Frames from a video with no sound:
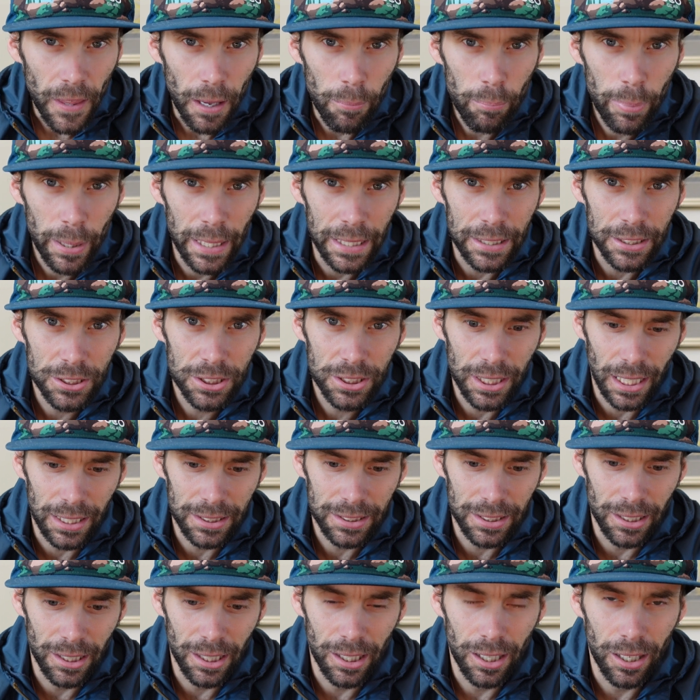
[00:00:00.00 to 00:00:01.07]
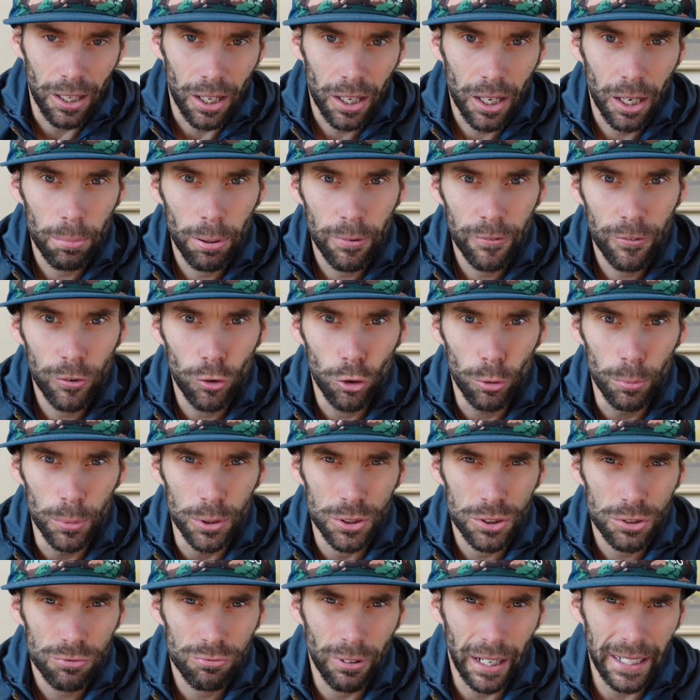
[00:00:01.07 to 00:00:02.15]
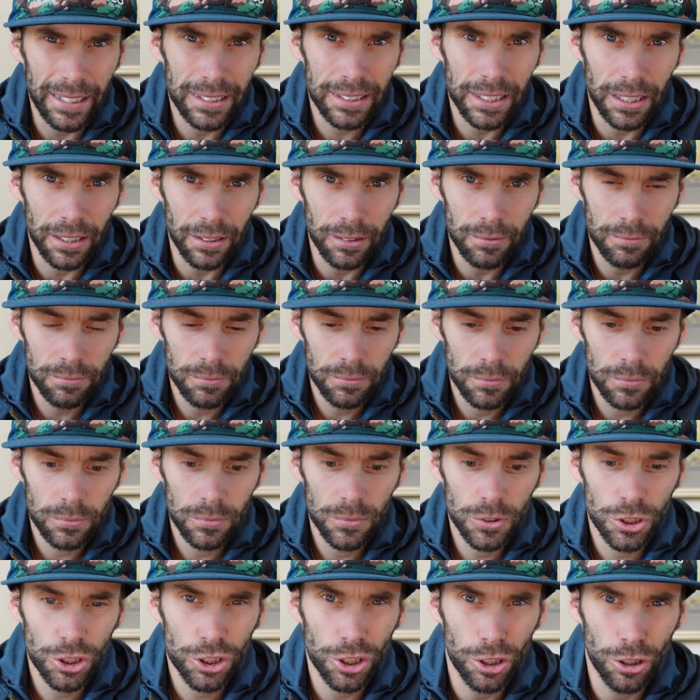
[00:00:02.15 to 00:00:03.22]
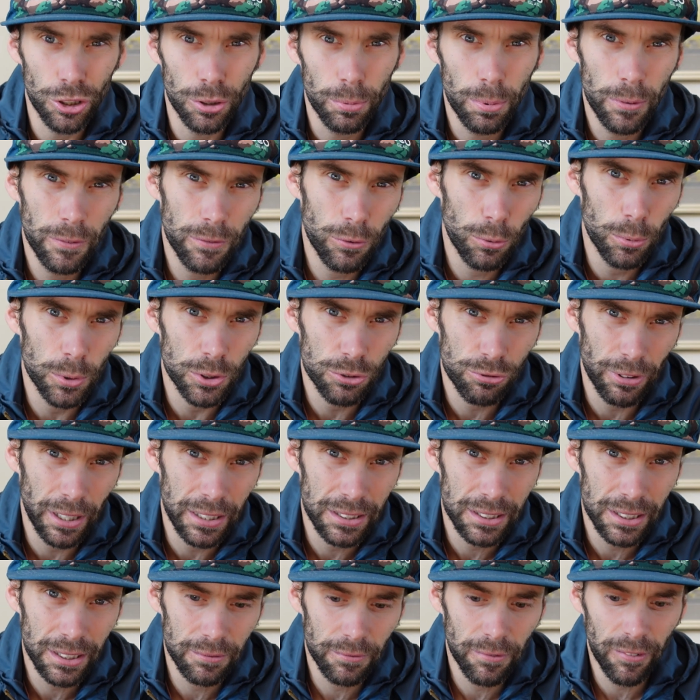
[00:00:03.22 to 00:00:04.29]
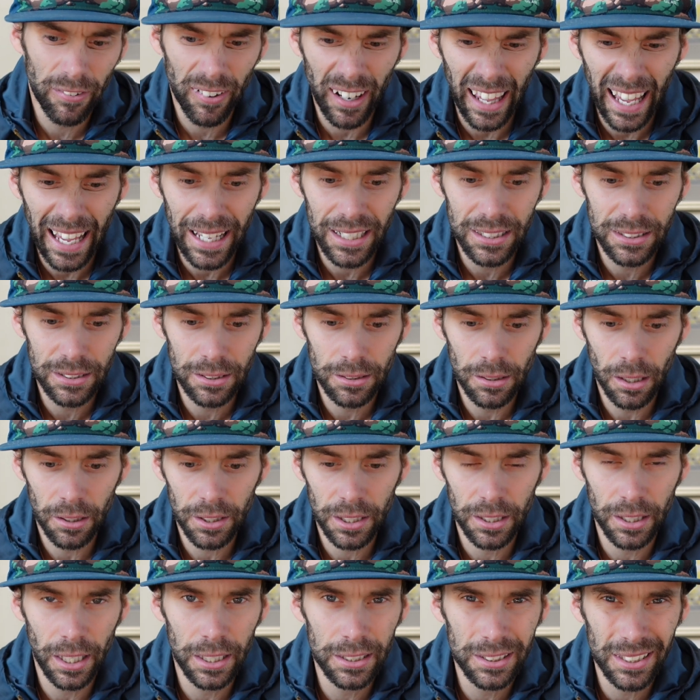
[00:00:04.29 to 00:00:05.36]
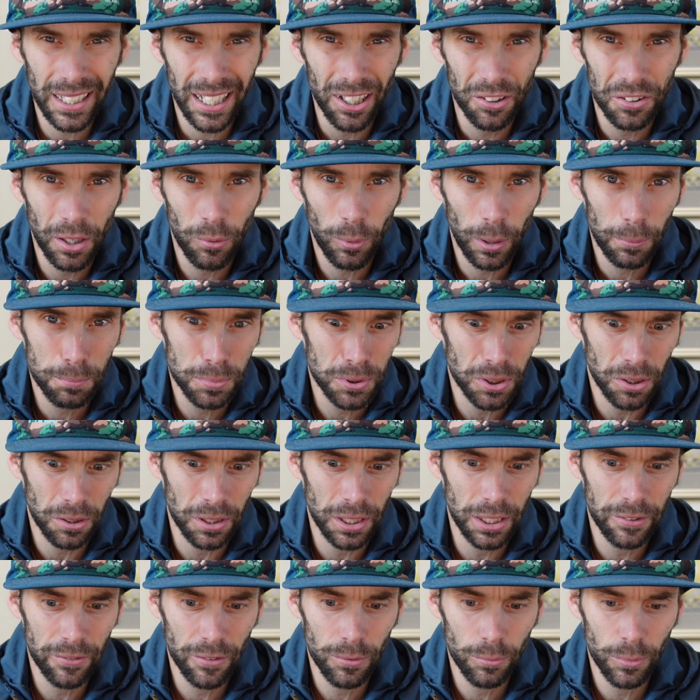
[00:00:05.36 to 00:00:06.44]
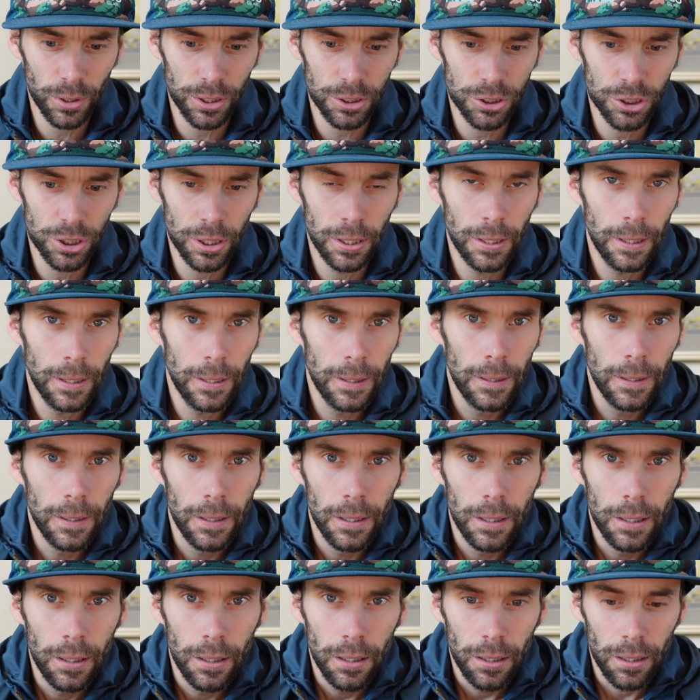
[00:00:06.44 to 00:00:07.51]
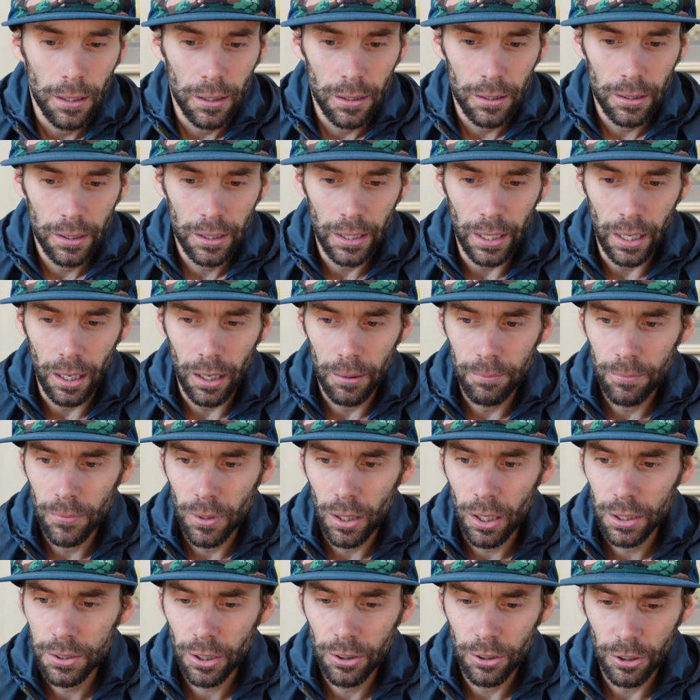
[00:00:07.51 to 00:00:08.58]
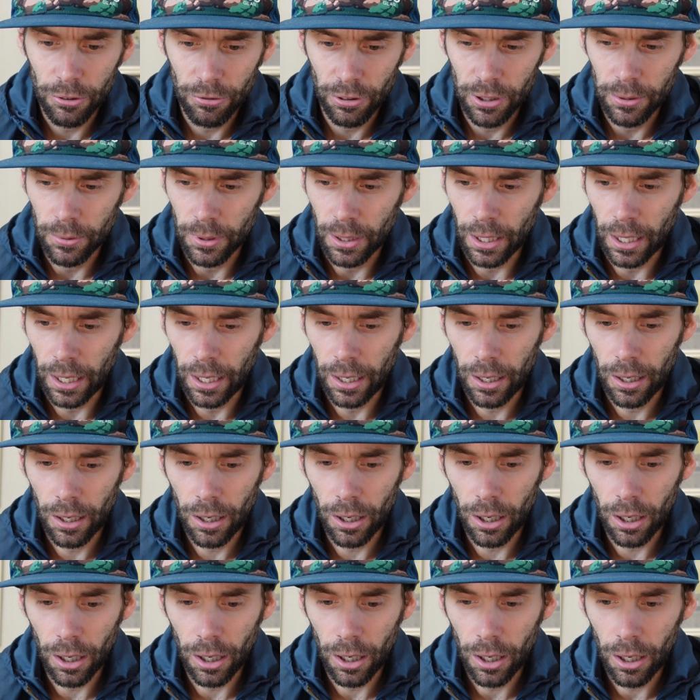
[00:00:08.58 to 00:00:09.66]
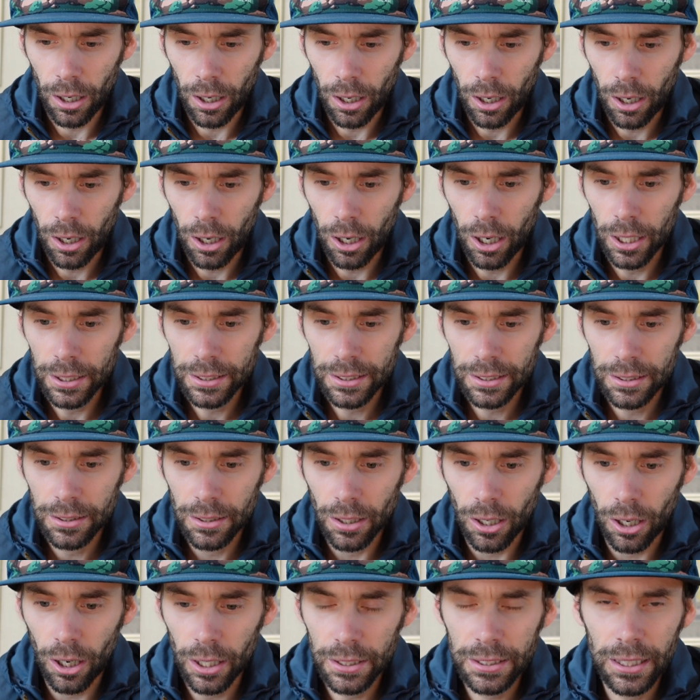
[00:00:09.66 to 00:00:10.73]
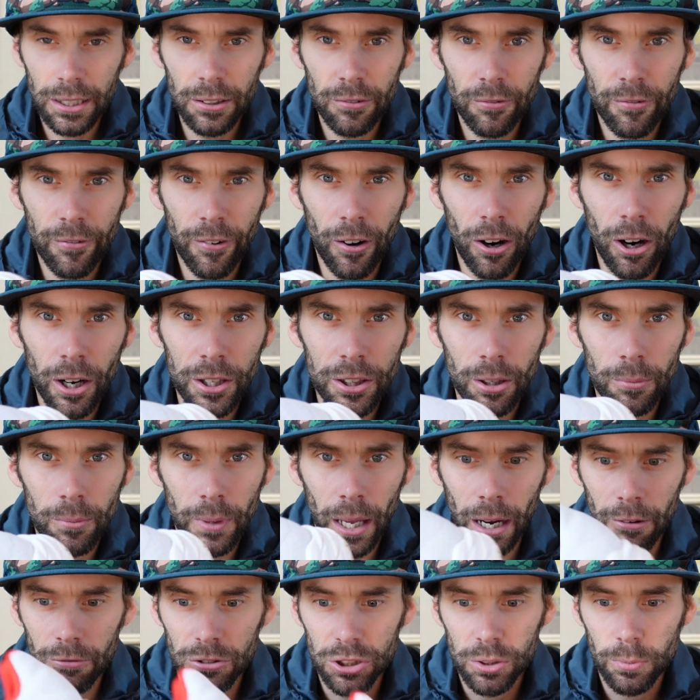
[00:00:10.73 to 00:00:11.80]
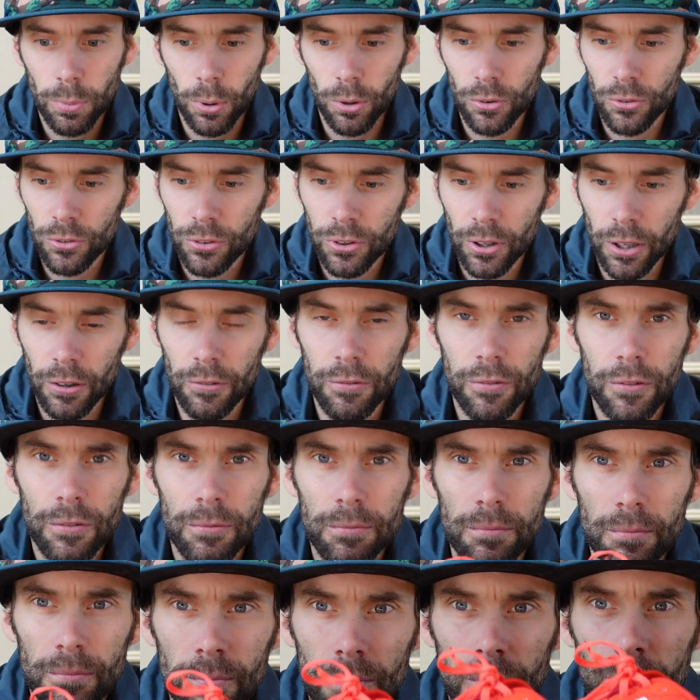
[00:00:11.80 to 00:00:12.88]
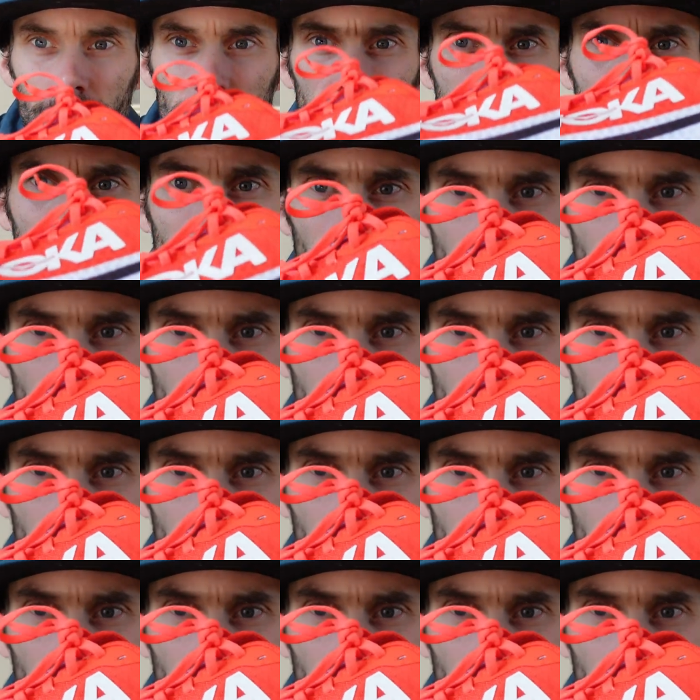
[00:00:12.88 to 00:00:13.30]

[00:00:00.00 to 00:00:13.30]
pitched as like a performance racing shoe, performance racing flat. I think they say on their website even, which I don't agree with that. I didn't find them that responsive, to be